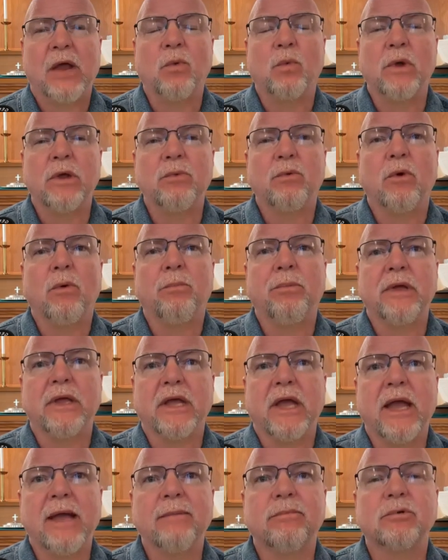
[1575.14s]
and we will
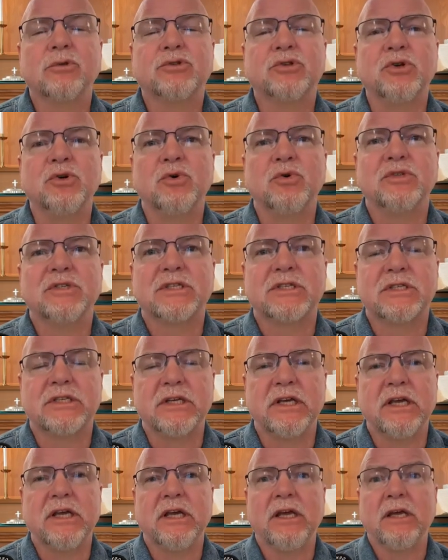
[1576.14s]
be able to
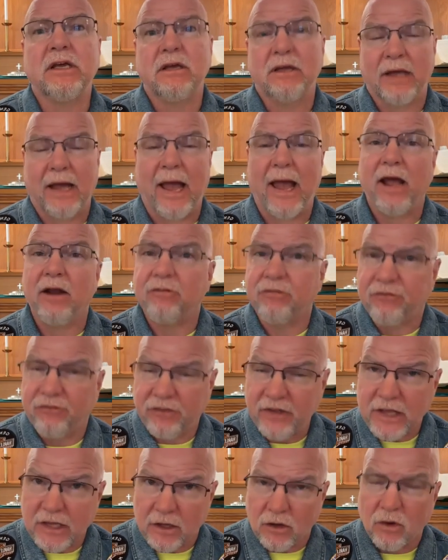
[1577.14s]
see and
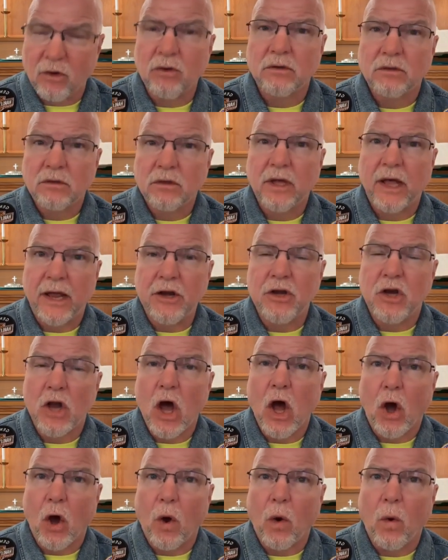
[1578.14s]
feel and
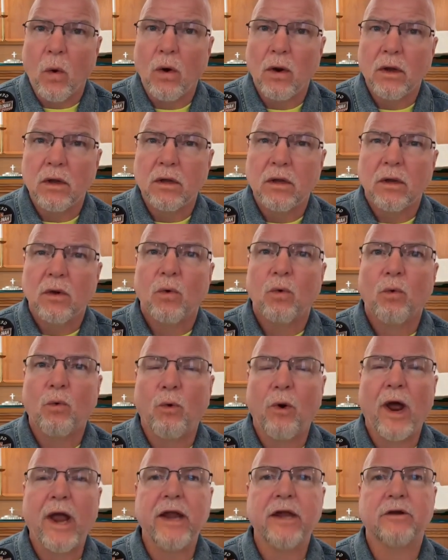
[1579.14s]
know
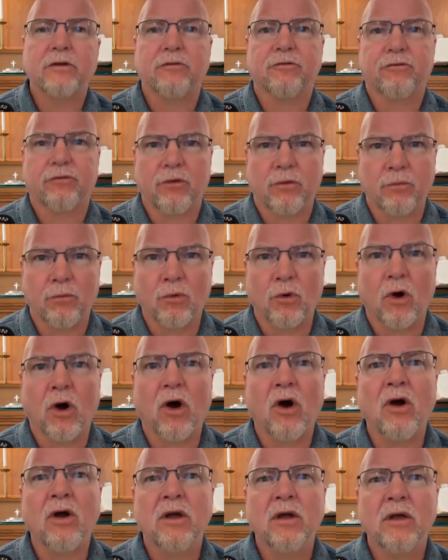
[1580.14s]
right from
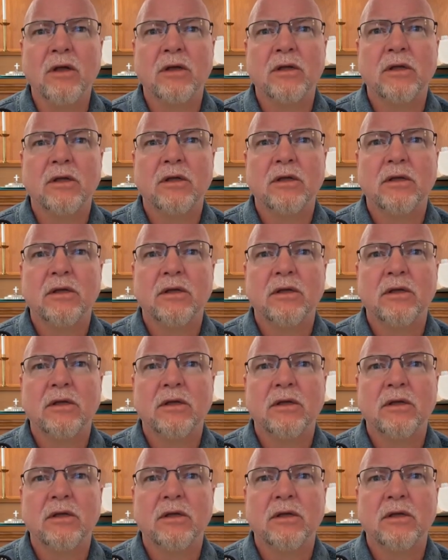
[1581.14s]
wrong.